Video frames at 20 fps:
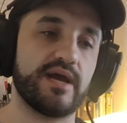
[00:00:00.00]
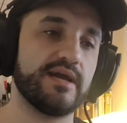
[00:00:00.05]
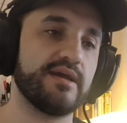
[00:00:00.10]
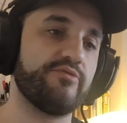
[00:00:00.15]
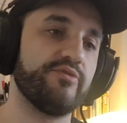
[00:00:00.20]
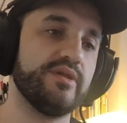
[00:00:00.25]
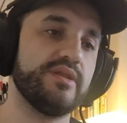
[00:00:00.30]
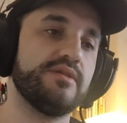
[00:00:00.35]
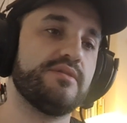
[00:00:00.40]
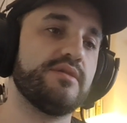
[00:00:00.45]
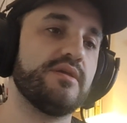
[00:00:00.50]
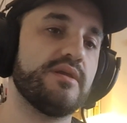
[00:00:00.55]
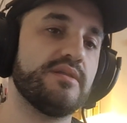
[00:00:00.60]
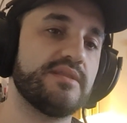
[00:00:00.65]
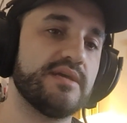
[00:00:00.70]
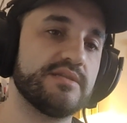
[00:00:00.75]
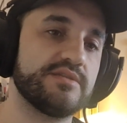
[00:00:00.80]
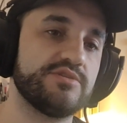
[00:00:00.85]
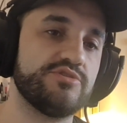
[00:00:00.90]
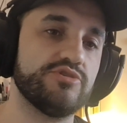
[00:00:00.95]
I really think
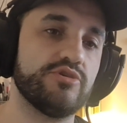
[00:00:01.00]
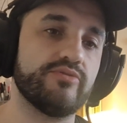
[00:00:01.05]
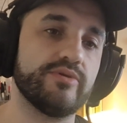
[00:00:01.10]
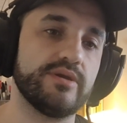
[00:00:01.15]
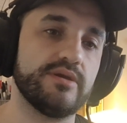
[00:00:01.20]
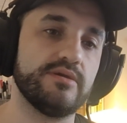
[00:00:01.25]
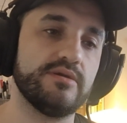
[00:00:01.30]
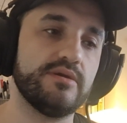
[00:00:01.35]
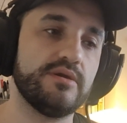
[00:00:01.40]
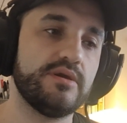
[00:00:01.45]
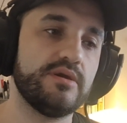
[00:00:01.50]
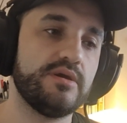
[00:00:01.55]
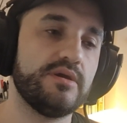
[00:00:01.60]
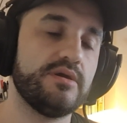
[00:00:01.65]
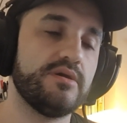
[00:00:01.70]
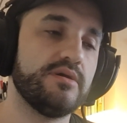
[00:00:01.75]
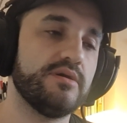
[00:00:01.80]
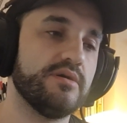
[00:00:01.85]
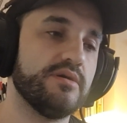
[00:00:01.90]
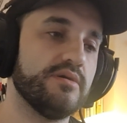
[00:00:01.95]
that Joey
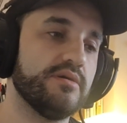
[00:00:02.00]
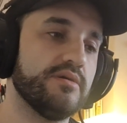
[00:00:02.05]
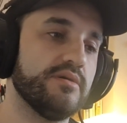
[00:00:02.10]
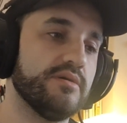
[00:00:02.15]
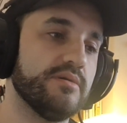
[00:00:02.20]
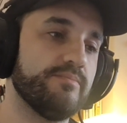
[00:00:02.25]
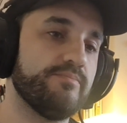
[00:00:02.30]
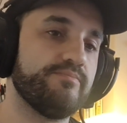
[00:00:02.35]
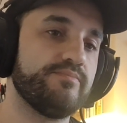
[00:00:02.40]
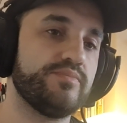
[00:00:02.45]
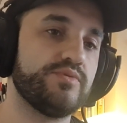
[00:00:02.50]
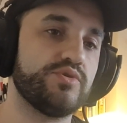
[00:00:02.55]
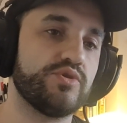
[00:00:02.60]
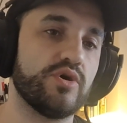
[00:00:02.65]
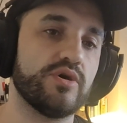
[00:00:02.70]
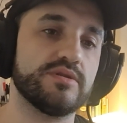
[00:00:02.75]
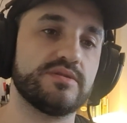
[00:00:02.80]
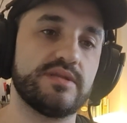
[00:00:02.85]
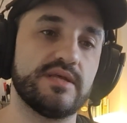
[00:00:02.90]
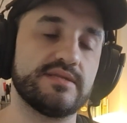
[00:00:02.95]
uh,
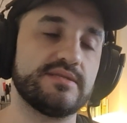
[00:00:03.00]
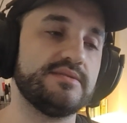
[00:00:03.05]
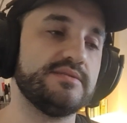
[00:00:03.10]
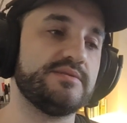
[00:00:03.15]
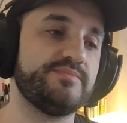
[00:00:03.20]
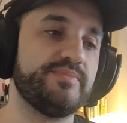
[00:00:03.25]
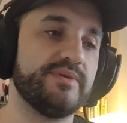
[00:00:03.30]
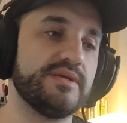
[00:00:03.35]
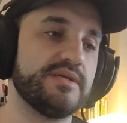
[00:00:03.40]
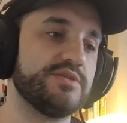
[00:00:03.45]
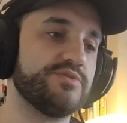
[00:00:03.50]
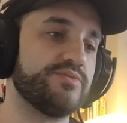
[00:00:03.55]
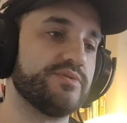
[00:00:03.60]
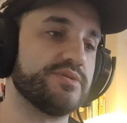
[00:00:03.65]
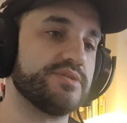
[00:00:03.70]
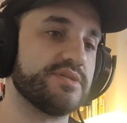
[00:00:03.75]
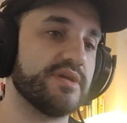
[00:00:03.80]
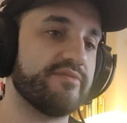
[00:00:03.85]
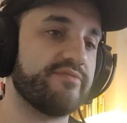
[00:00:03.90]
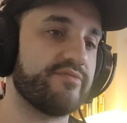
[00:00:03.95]
thought that these pigs
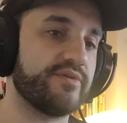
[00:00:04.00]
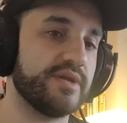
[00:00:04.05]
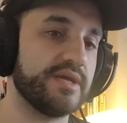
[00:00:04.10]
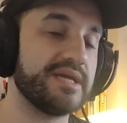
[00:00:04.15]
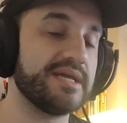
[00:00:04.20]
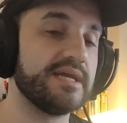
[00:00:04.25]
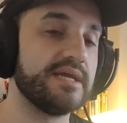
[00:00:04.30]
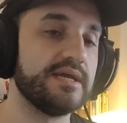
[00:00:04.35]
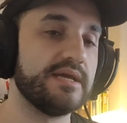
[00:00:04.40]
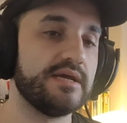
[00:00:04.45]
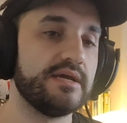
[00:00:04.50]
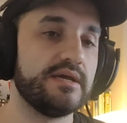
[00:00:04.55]
were suffering